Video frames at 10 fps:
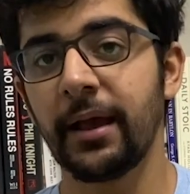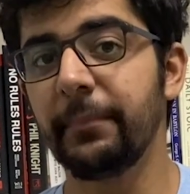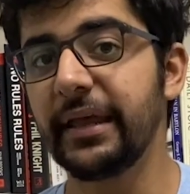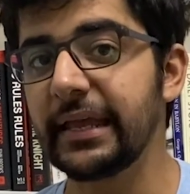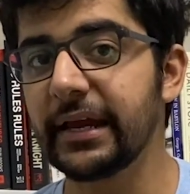
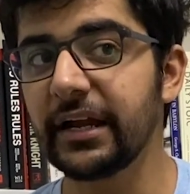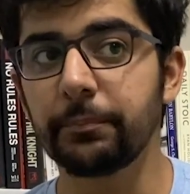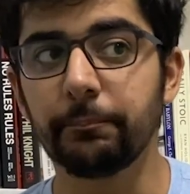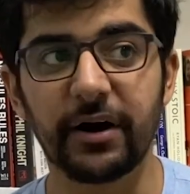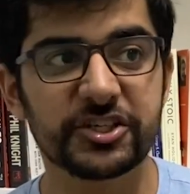making
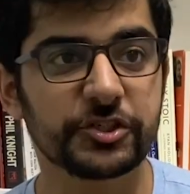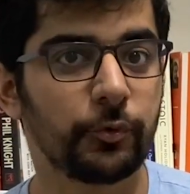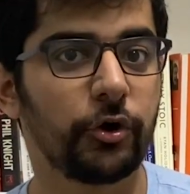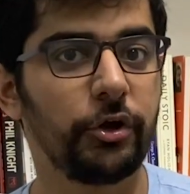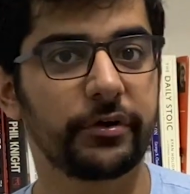it much
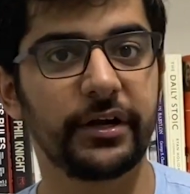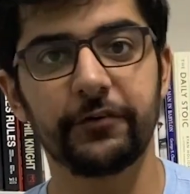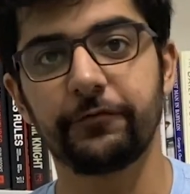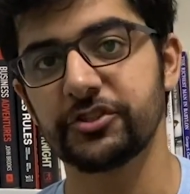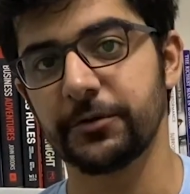more
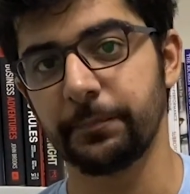lucrative for